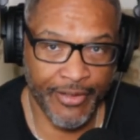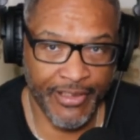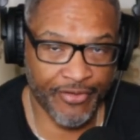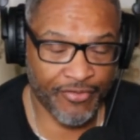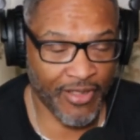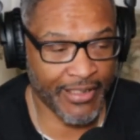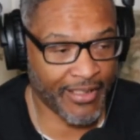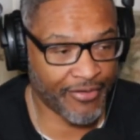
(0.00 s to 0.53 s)

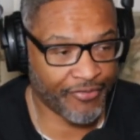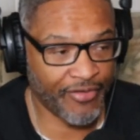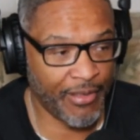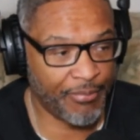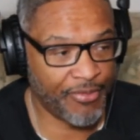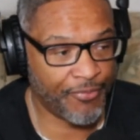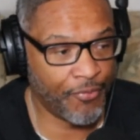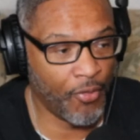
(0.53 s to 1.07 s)
It's like I
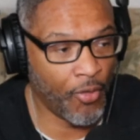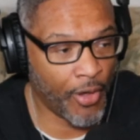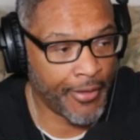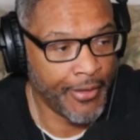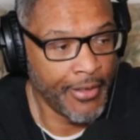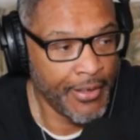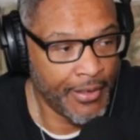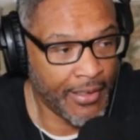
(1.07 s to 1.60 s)
said before,
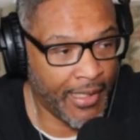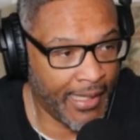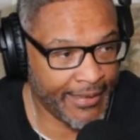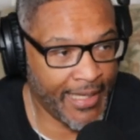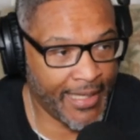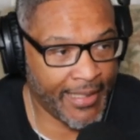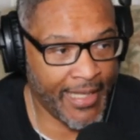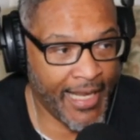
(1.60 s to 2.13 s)
I
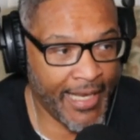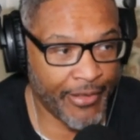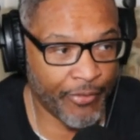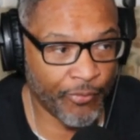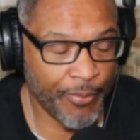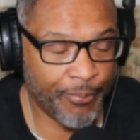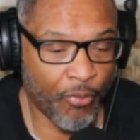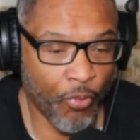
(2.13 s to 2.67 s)
got I had a
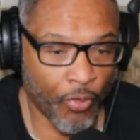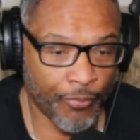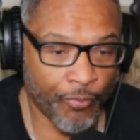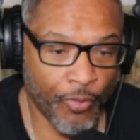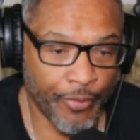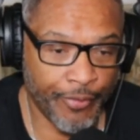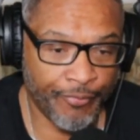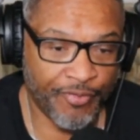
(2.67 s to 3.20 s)
rapport
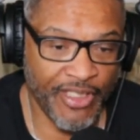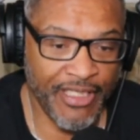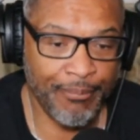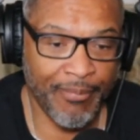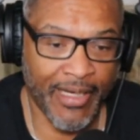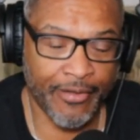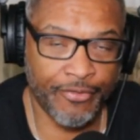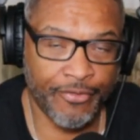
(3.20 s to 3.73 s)
with the fleet
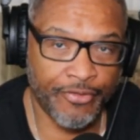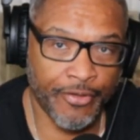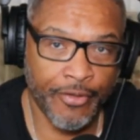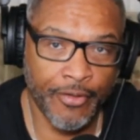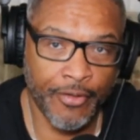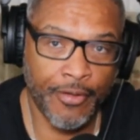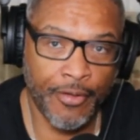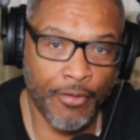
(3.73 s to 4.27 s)
manager
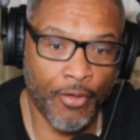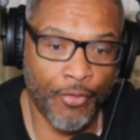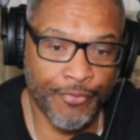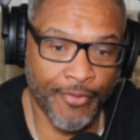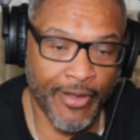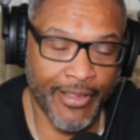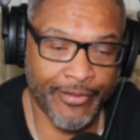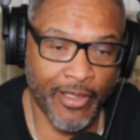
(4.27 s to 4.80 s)

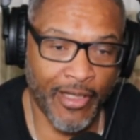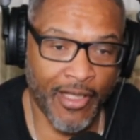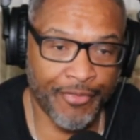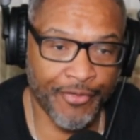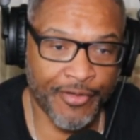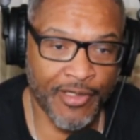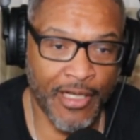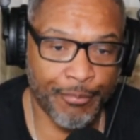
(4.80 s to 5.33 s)
over at the
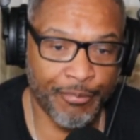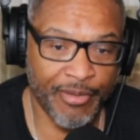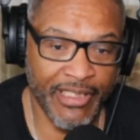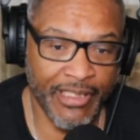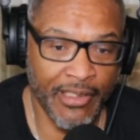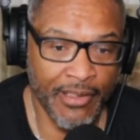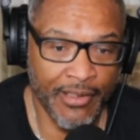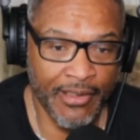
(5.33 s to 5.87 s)
other
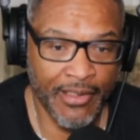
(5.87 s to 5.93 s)
company,